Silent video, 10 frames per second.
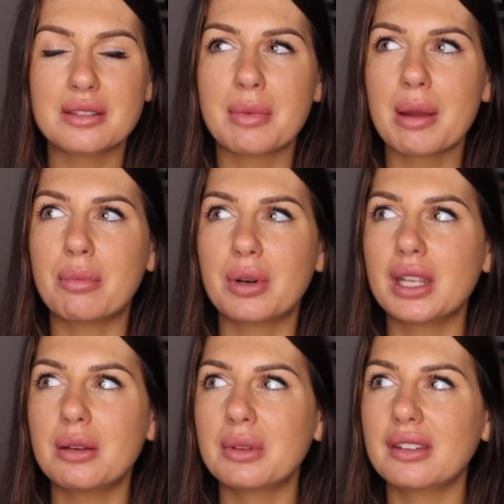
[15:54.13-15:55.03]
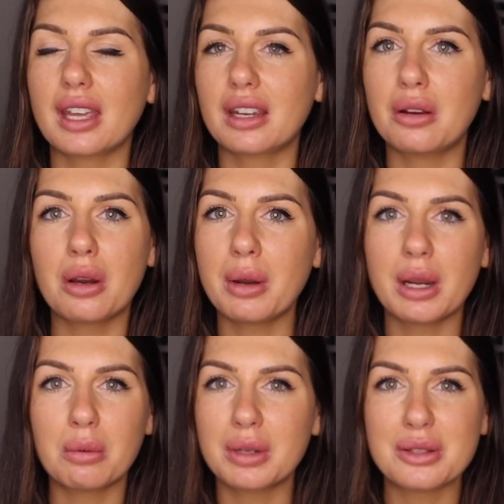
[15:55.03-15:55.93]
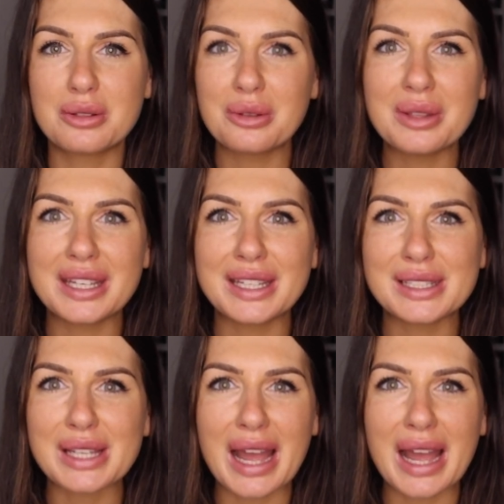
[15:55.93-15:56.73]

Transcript: My body was like, no, I don't want to do this.